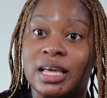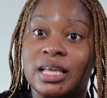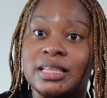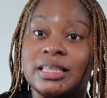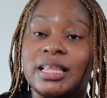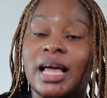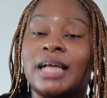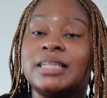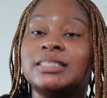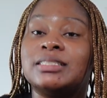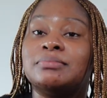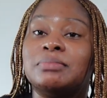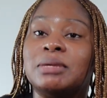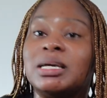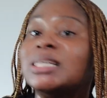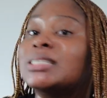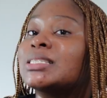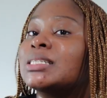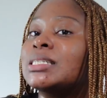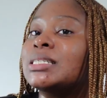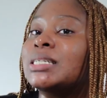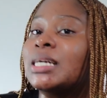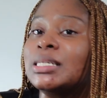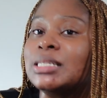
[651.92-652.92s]
that
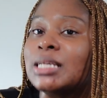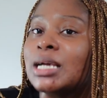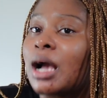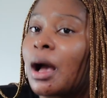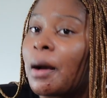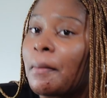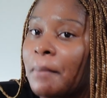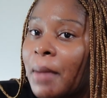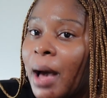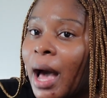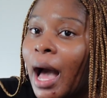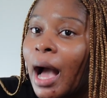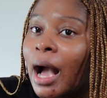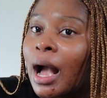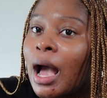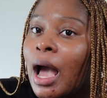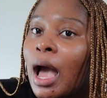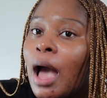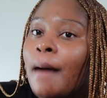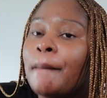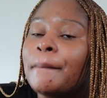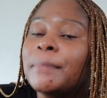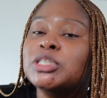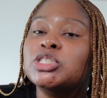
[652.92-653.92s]
means it doesn't come back.
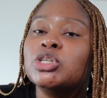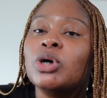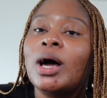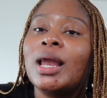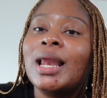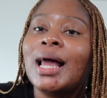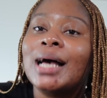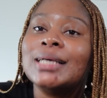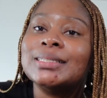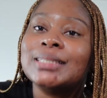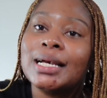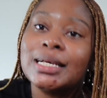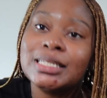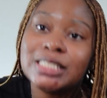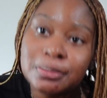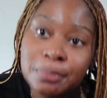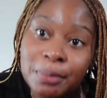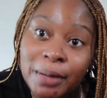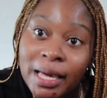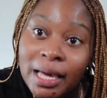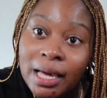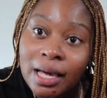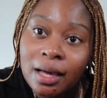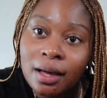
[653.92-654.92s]
But y'all, as I
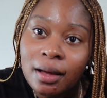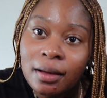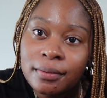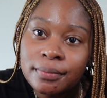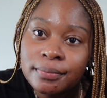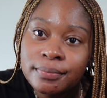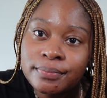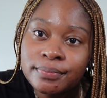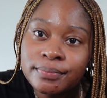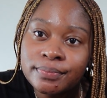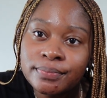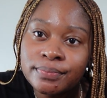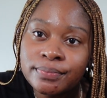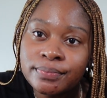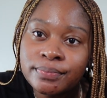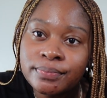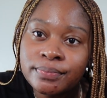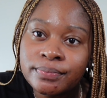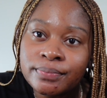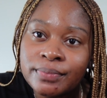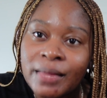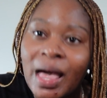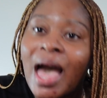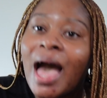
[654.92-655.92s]
speak
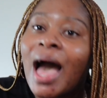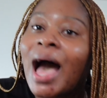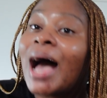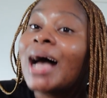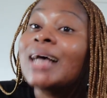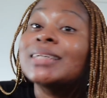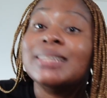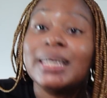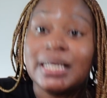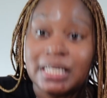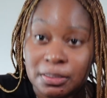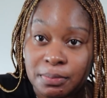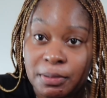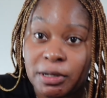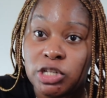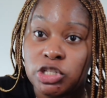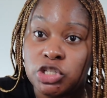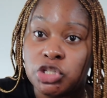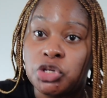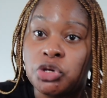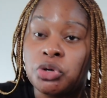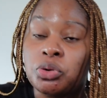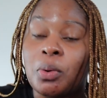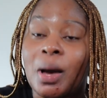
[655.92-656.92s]

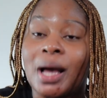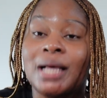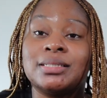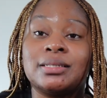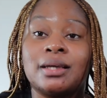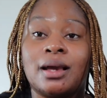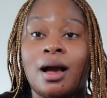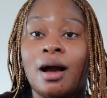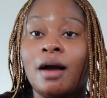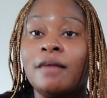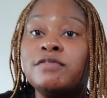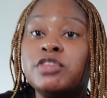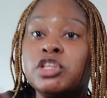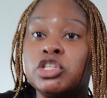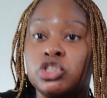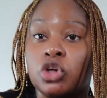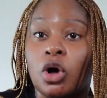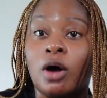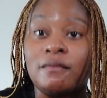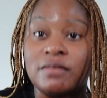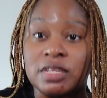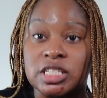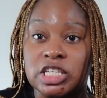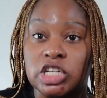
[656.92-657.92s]
to you, as I have this
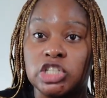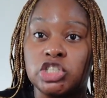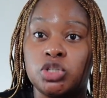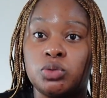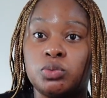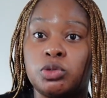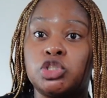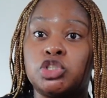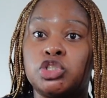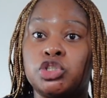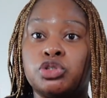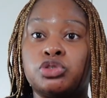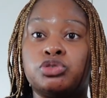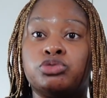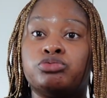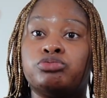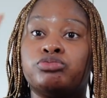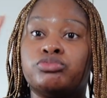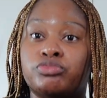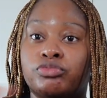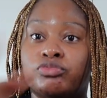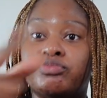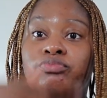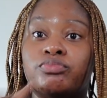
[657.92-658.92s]
conversation with
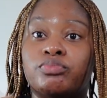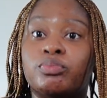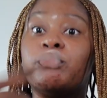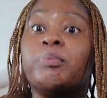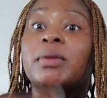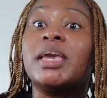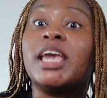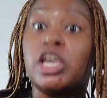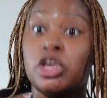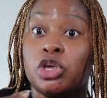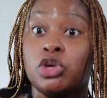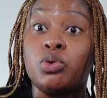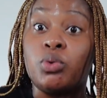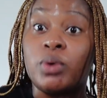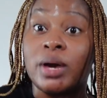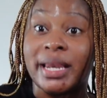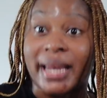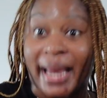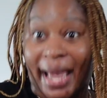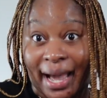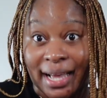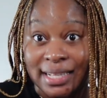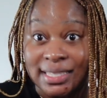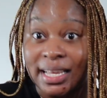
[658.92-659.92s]
you, me and you
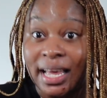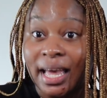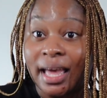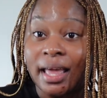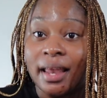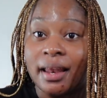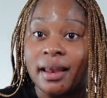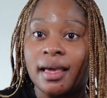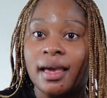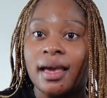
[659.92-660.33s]
connected,